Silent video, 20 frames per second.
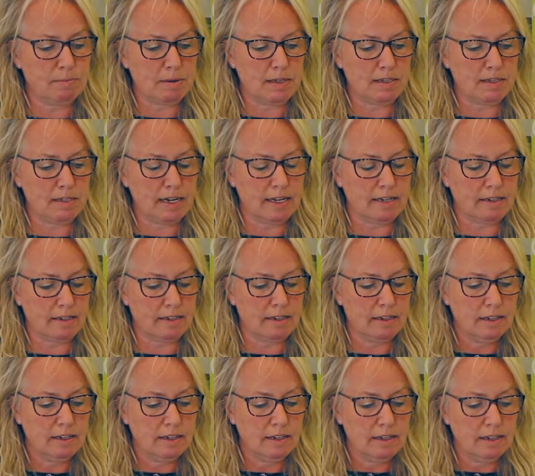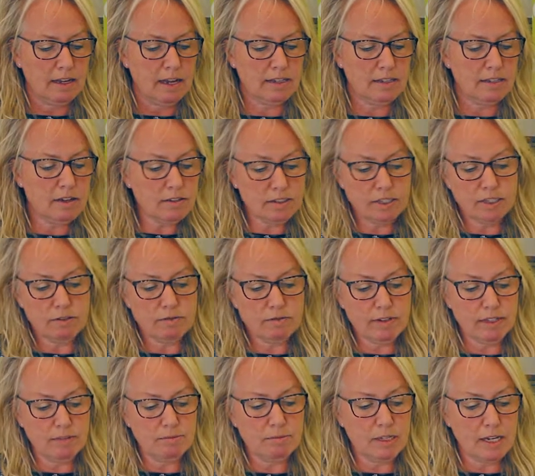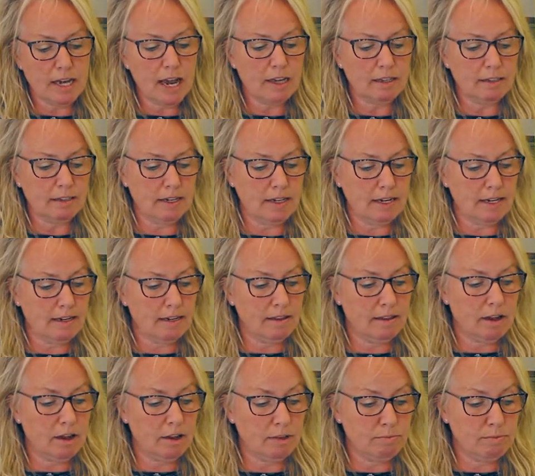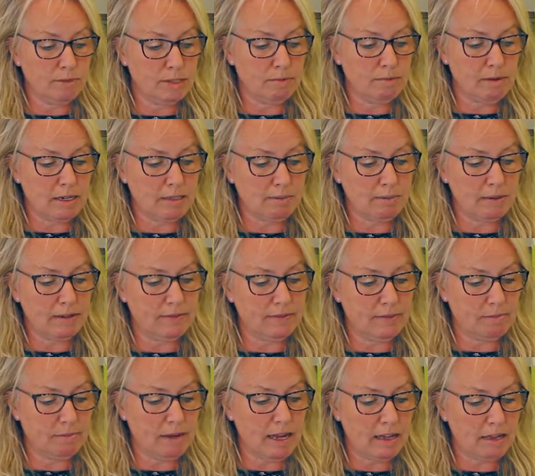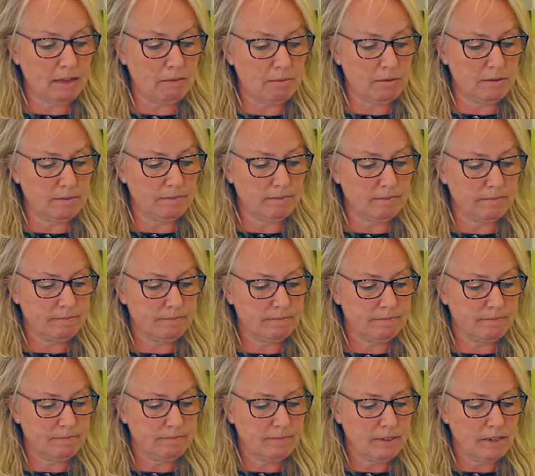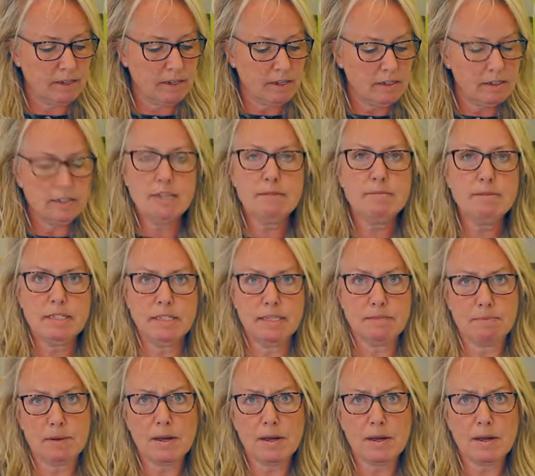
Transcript: Bird's list, I started to read them to Kathleen in the hope she might be of some help. Dear Mrs.